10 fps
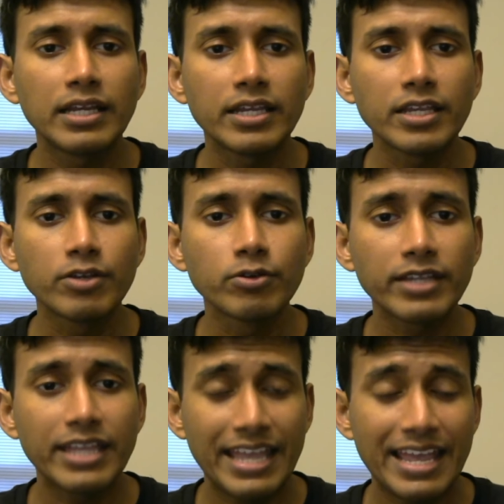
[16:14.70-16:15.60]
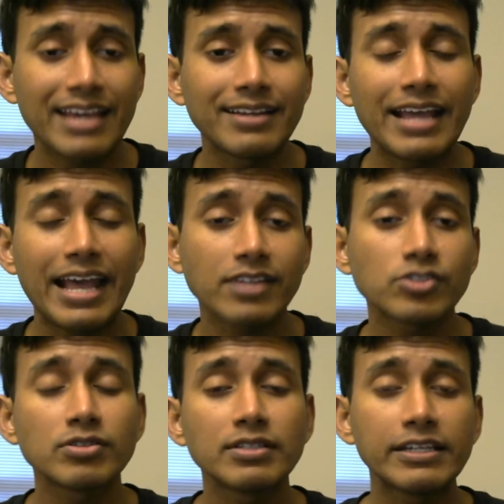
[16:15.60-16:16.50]
you can
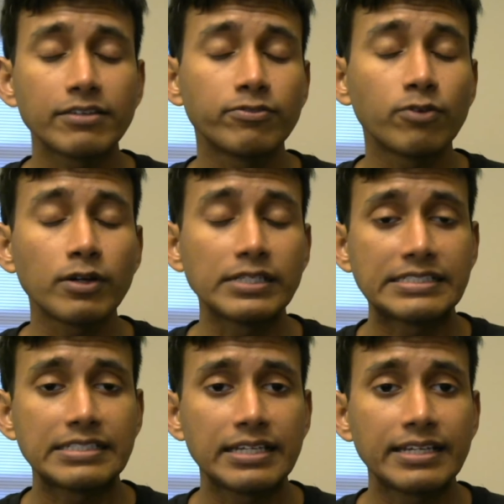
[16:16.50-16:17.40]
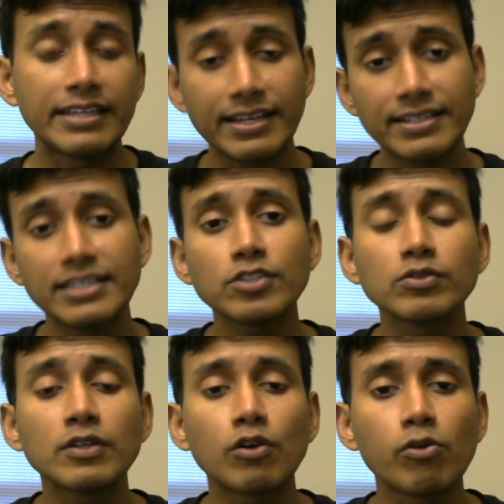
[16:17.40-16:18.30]
actually avoid getting into
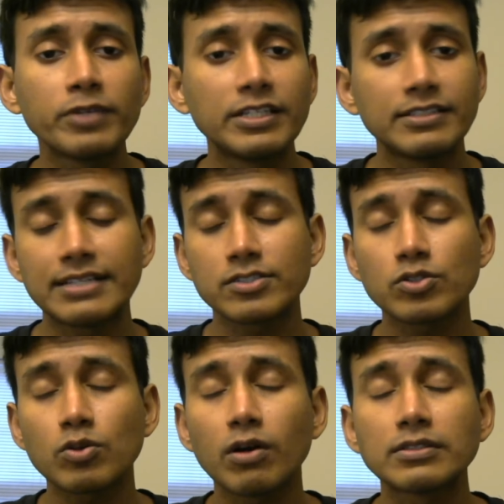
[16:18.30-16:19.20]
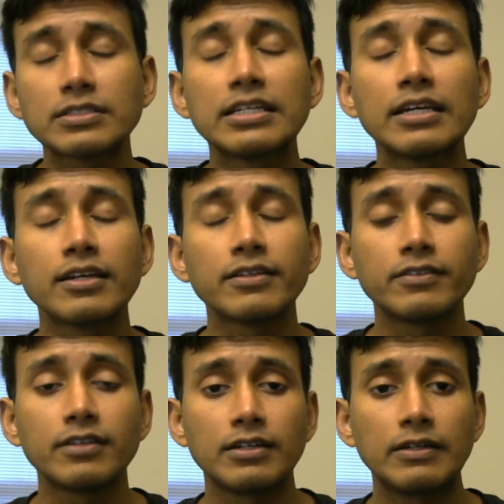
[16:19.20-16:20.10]
the opening that is called
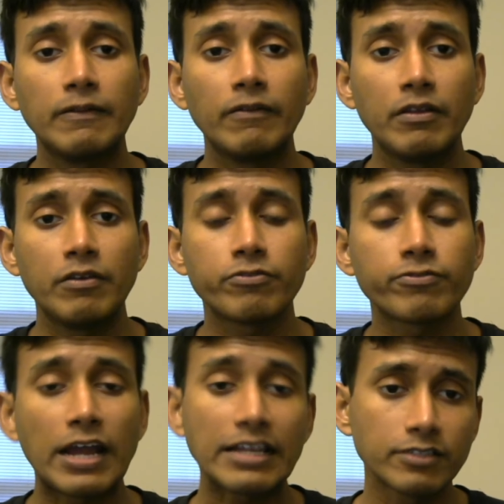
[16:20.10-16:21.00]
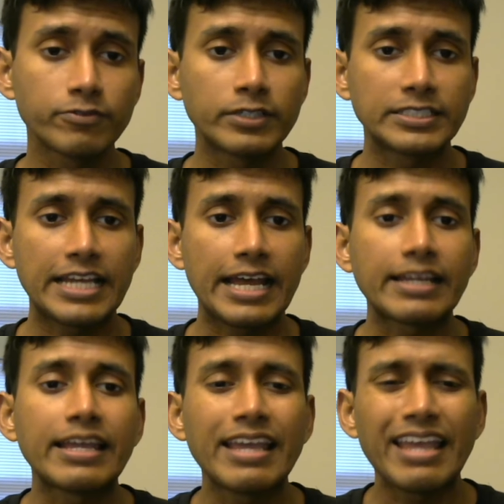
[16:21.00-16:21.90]
the fried liver attack
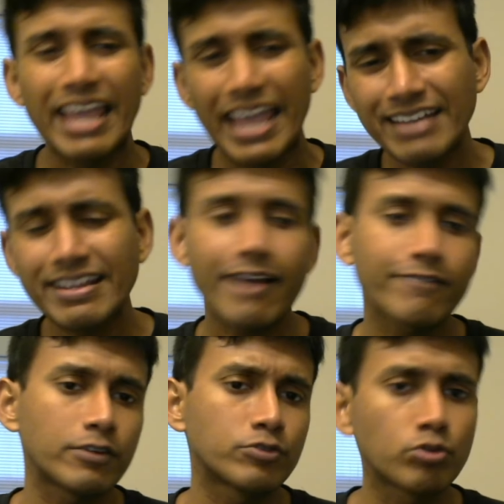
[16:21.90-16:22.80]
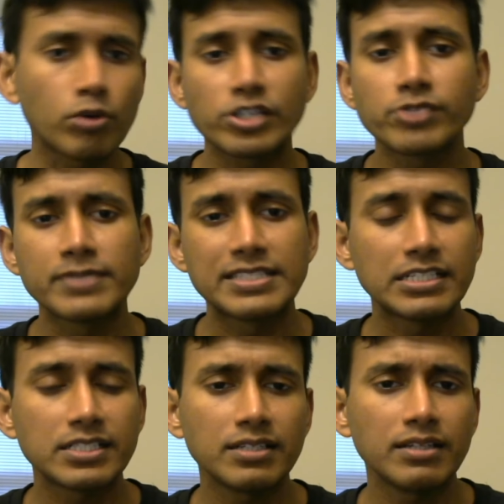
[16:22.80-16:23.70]
and have a drawish
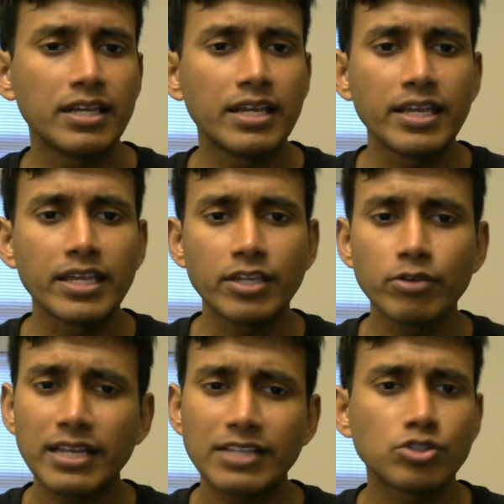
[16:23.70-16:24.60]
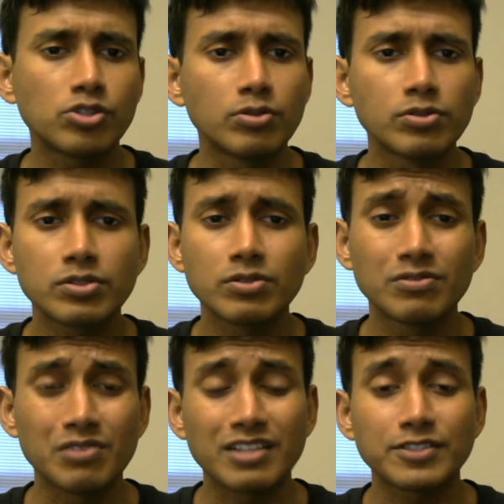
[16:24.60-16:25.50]
position. You can choose to
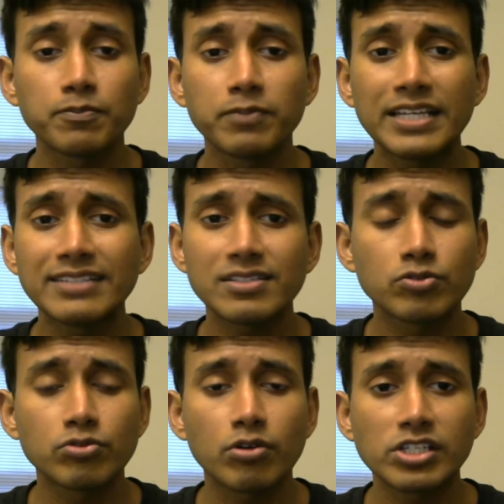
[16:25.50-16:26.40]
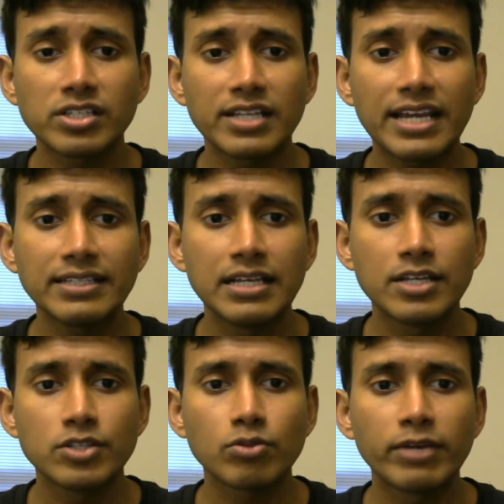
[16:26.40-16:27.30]
not play this drawish line.
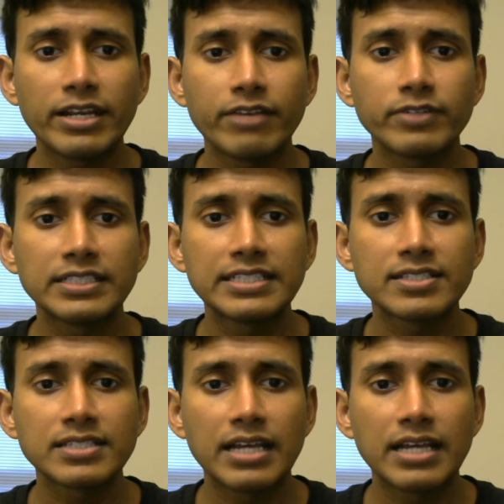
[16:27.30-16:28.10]
So whenever this